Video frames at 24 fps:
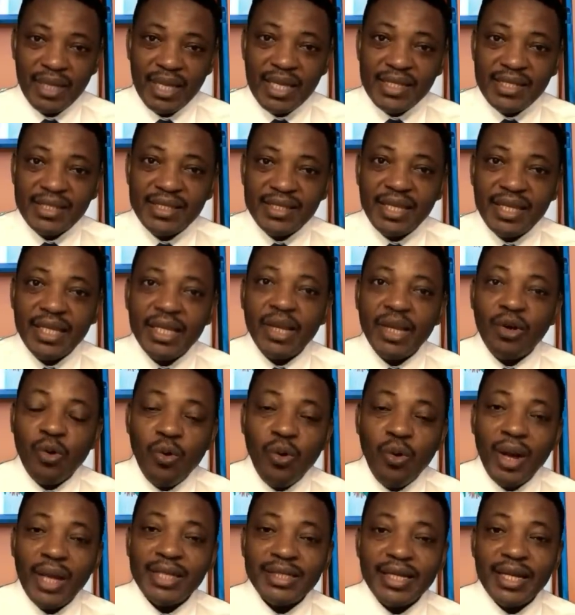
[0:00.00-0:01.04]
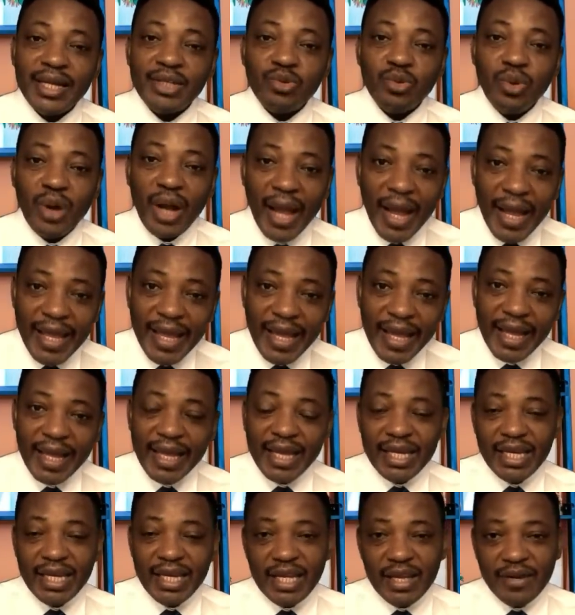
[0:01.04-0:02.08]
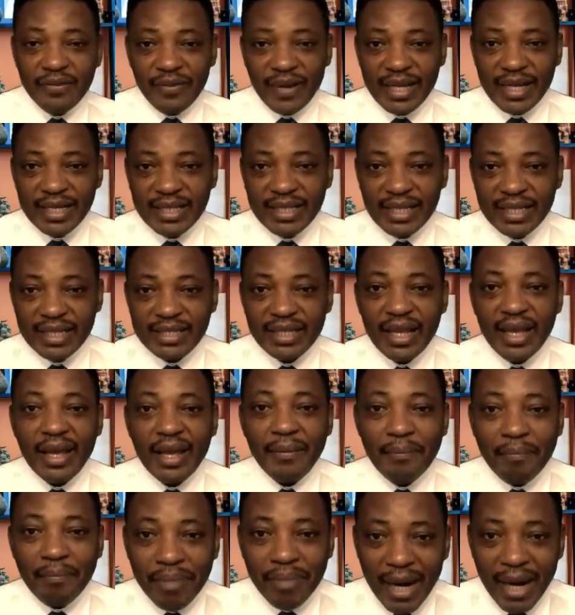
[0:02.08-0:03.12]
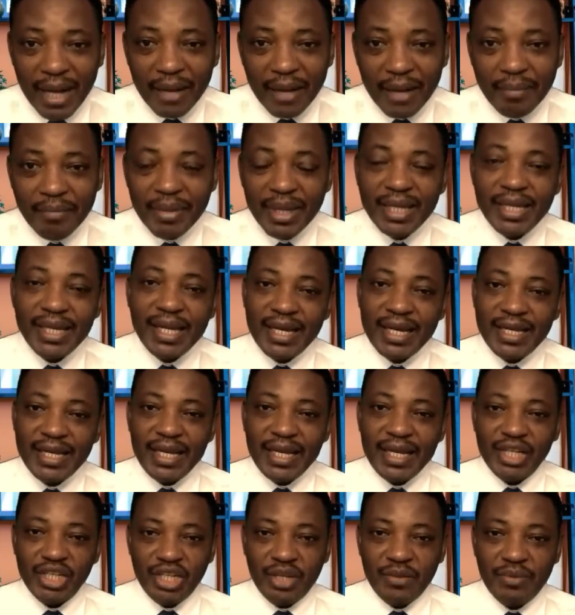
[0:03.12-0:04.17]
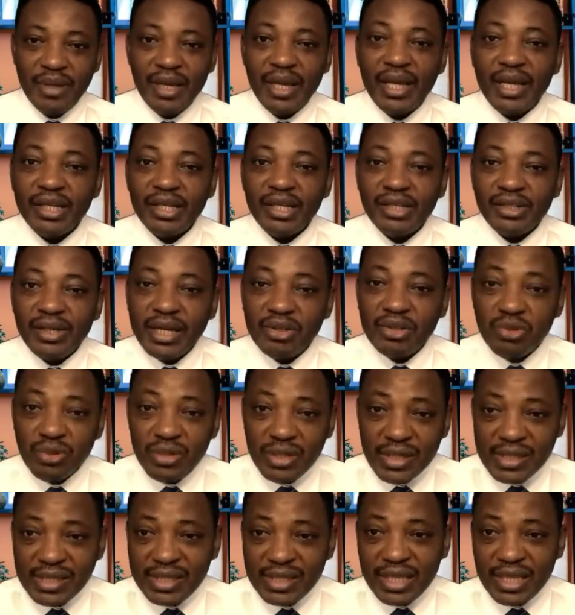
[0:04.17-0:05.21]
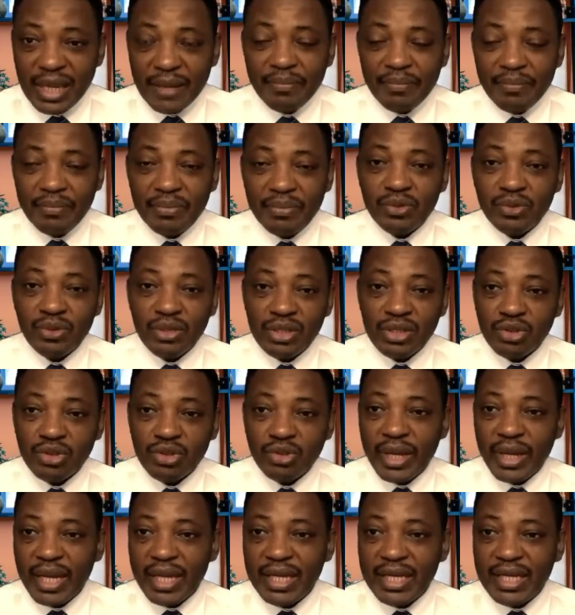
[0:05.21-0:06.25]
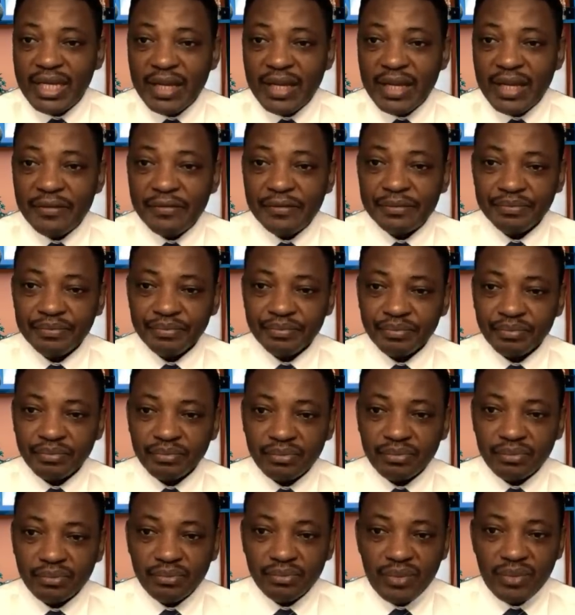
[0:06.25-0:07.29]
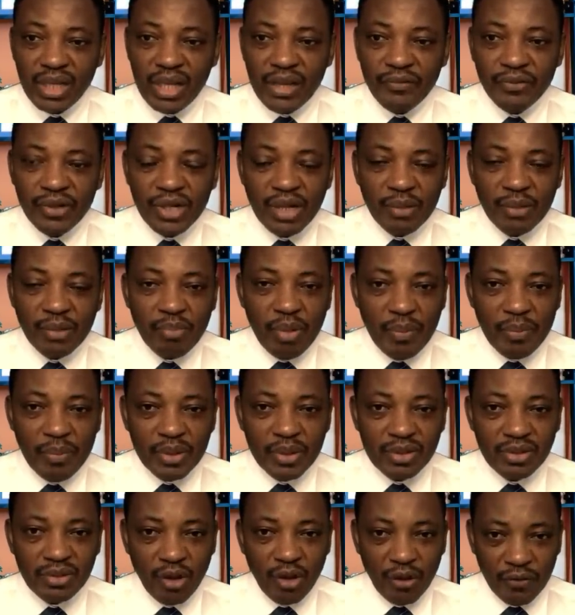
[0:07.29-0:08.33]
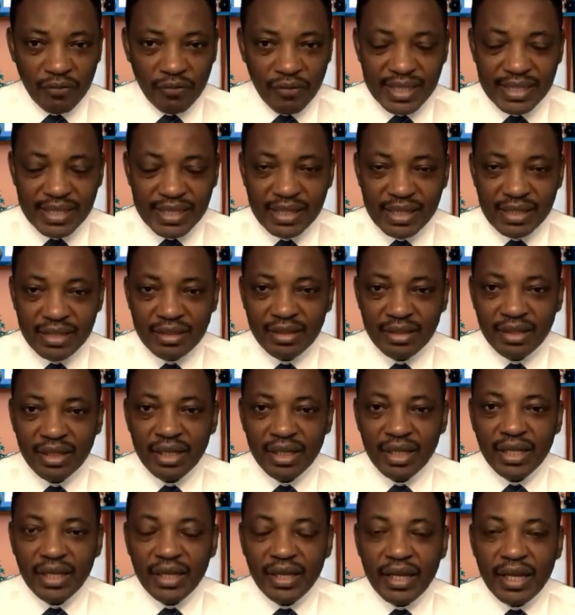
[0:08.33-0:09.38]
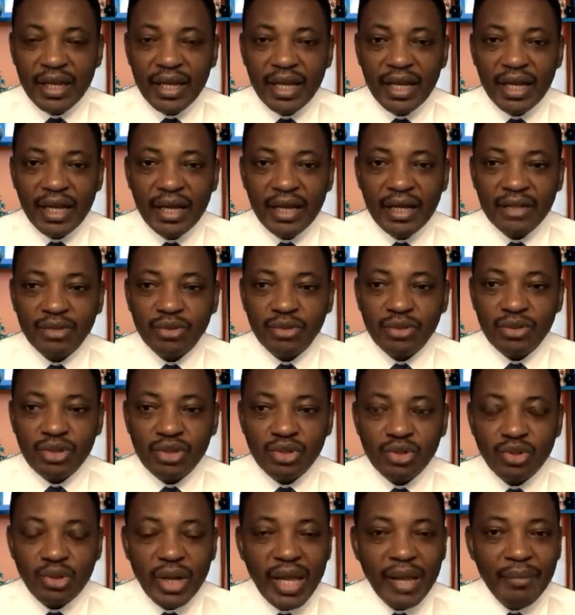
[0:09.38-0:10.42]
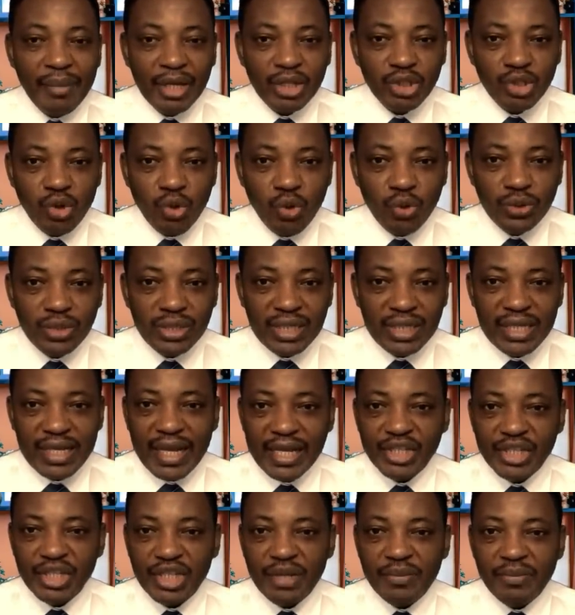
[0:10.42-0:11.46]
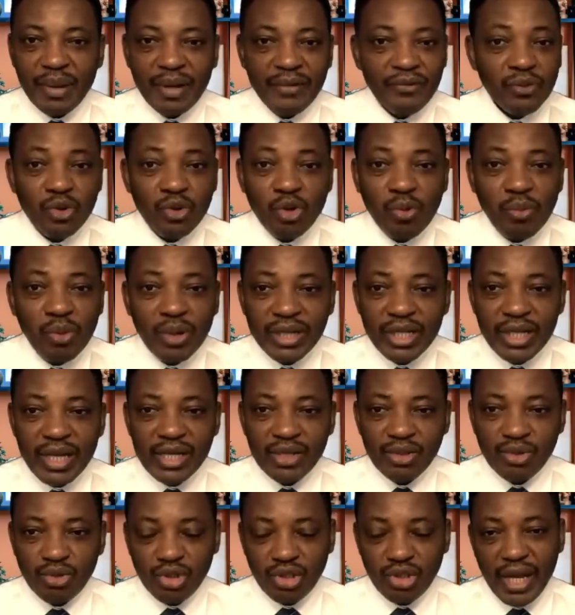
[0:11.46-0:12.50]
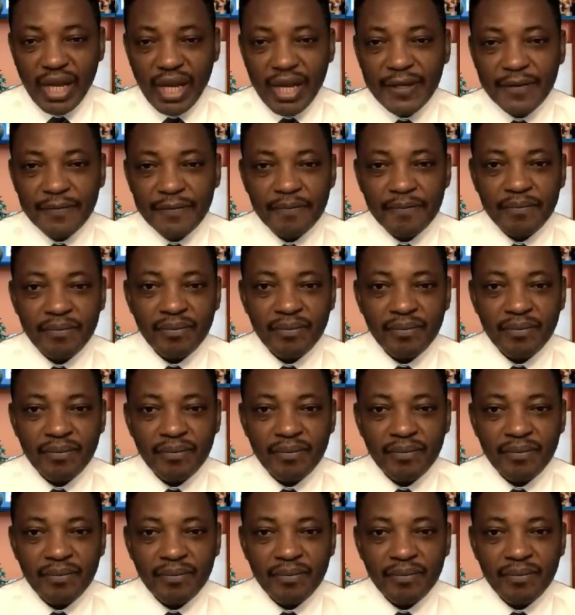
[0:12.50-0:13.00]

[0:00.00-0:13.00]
Instead, they go and try to hire ADF fighters, blackmail their leadership, try to destroy ADF for the purpose of fighting to destroy Abacho's leadership and for nobody else to shine.